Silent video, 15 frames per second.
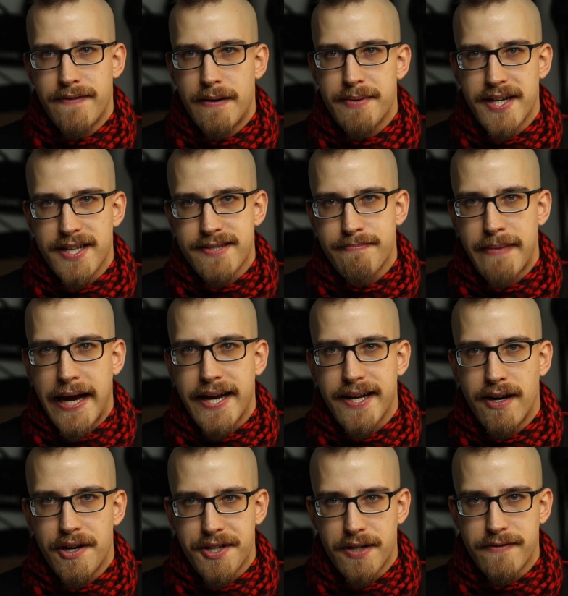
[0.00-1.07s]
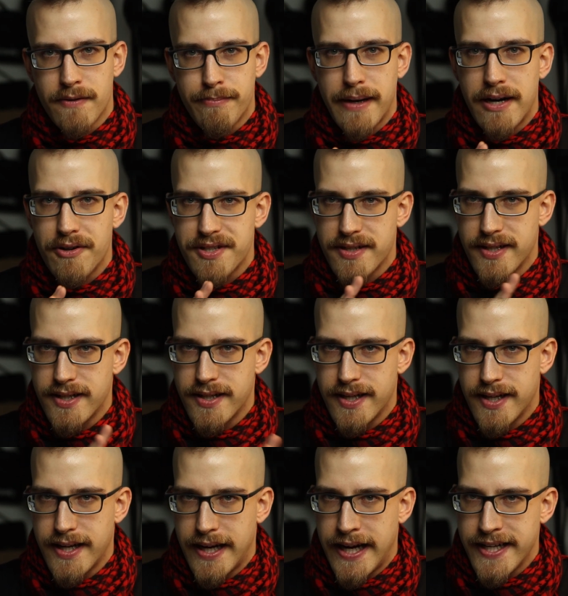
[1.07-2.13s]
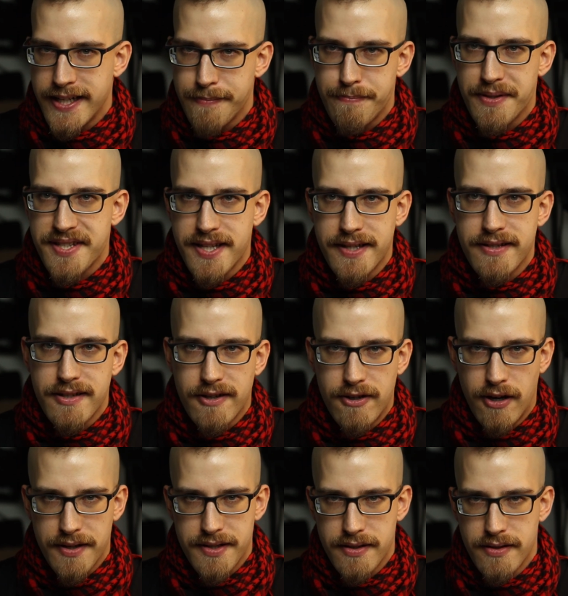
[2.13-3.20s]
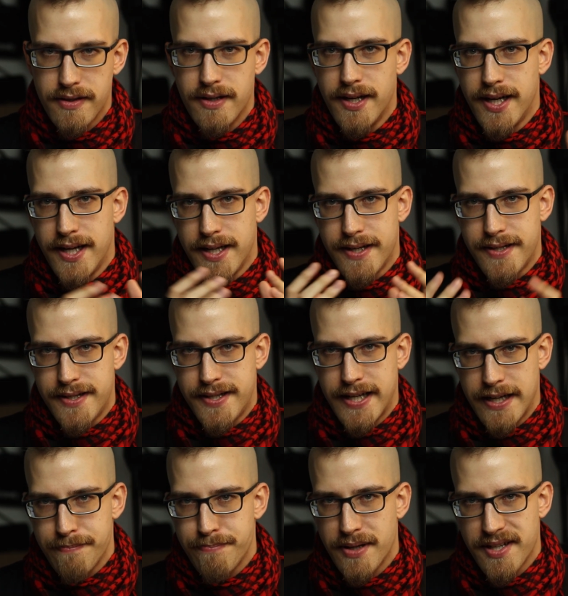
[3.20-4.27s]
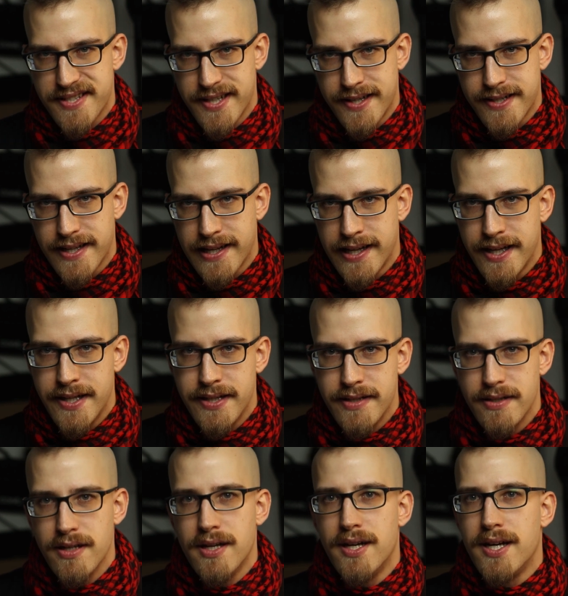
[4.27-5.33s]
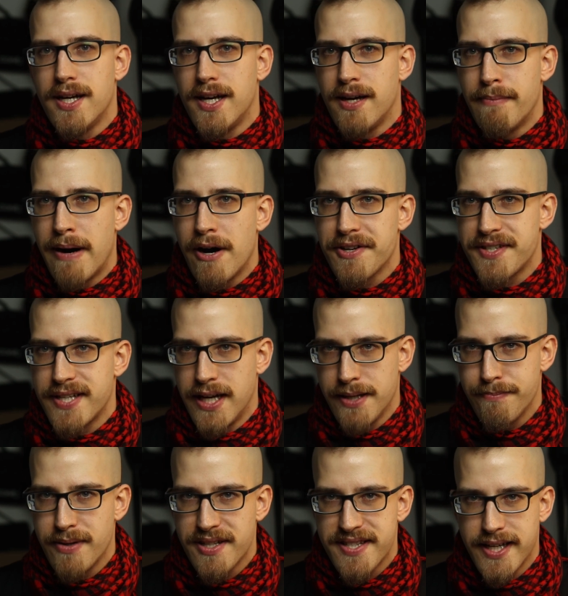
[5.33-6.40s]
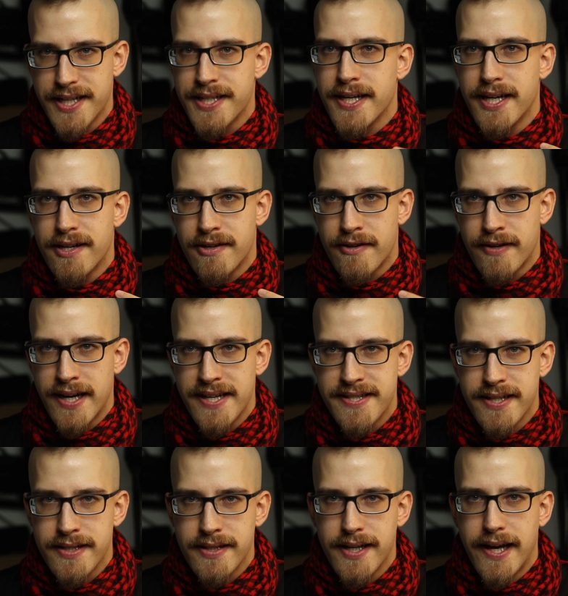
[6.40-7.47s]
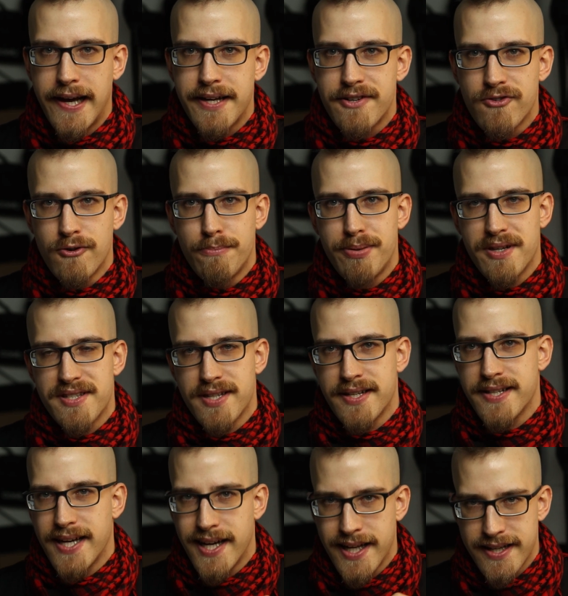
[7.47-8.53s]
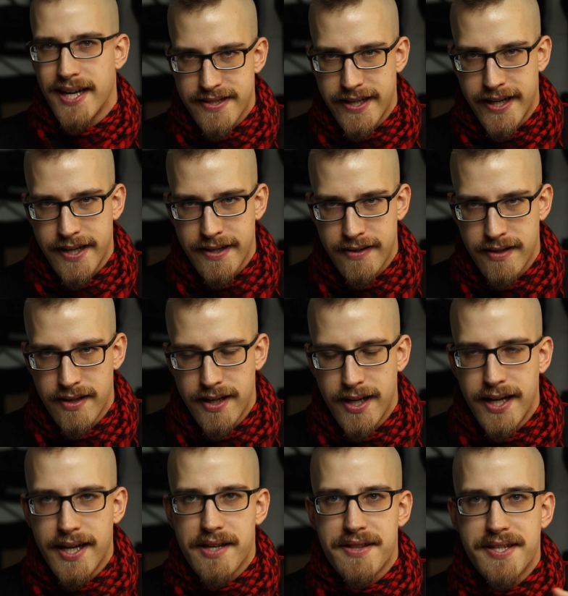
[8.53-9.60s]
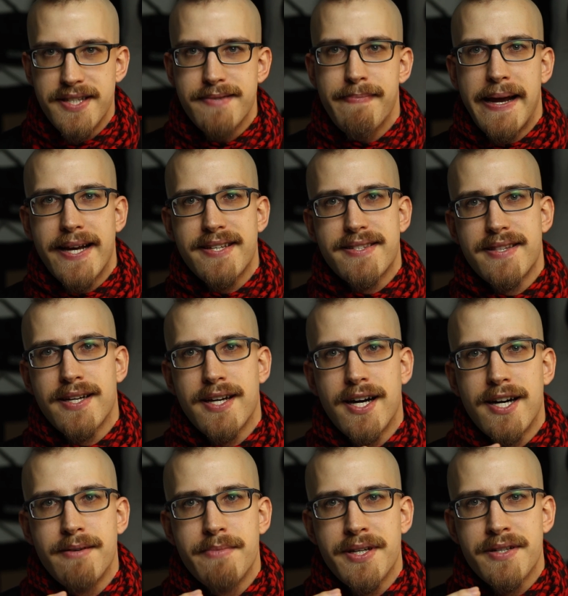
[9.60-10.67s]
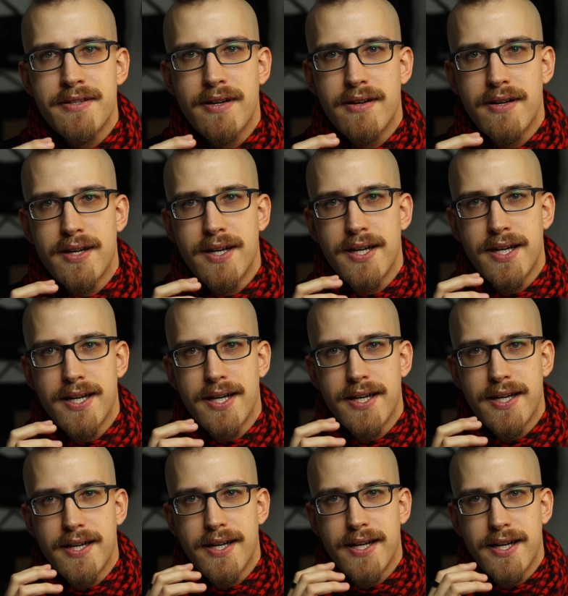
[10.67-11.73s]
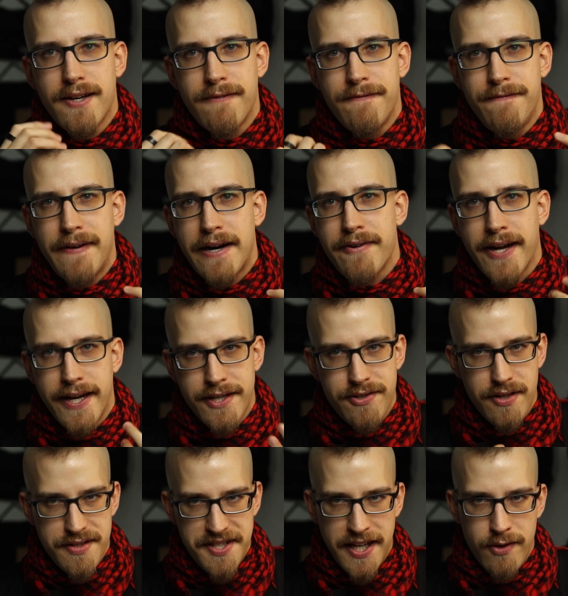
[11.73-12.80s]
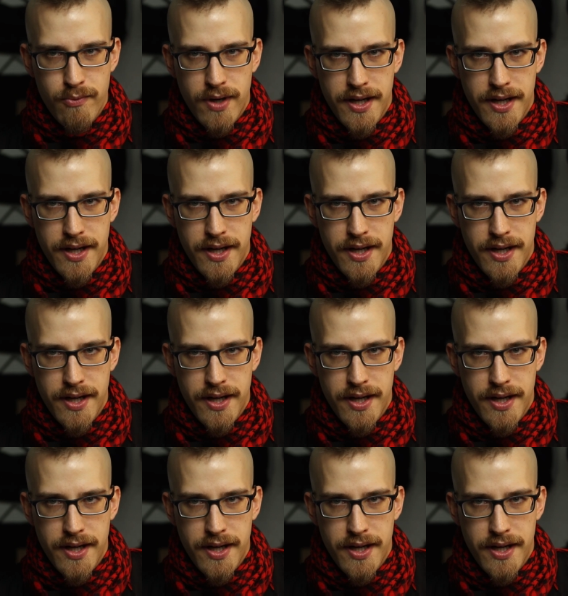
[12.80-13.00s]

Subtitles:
fabric is made out of about 80% cotton, 10% linen, about 10% resin and 2% elastane. This makes the garment a very interesting